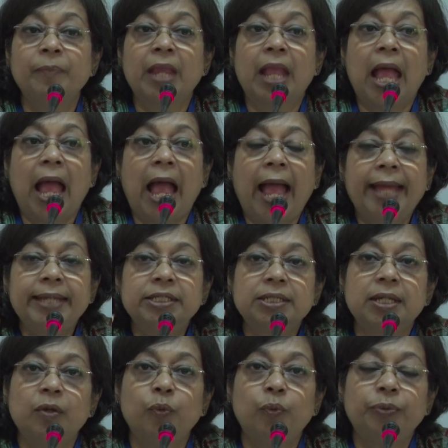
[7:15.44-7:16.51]
And
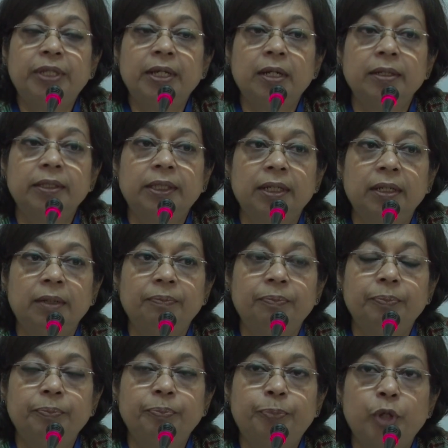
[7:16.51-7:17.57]
the
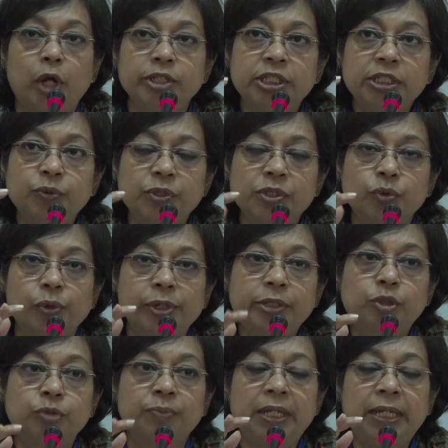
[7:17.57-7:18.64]
project was going
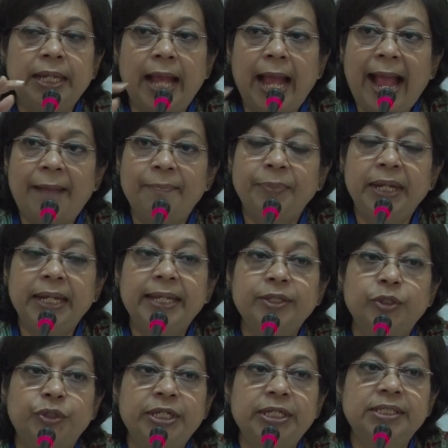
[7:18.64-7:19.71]
to be happening in
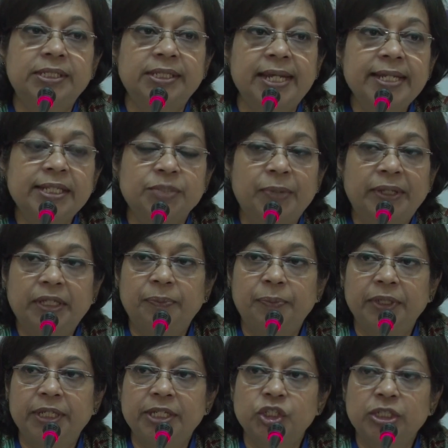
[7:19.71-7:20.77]
3 states, Madhya
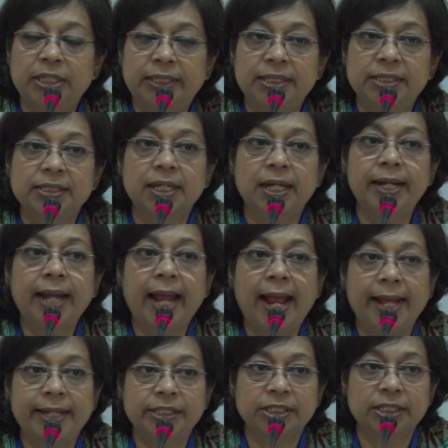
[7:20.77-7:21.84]
Pradesh, Chhattisgarh,
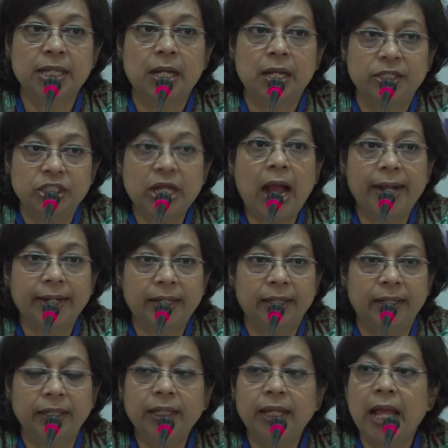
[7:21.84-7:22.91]
and
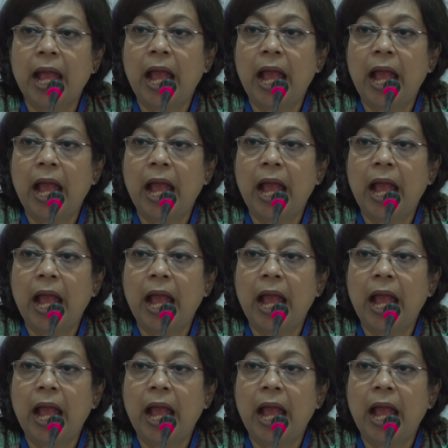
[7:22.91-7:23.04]
Jharkhand.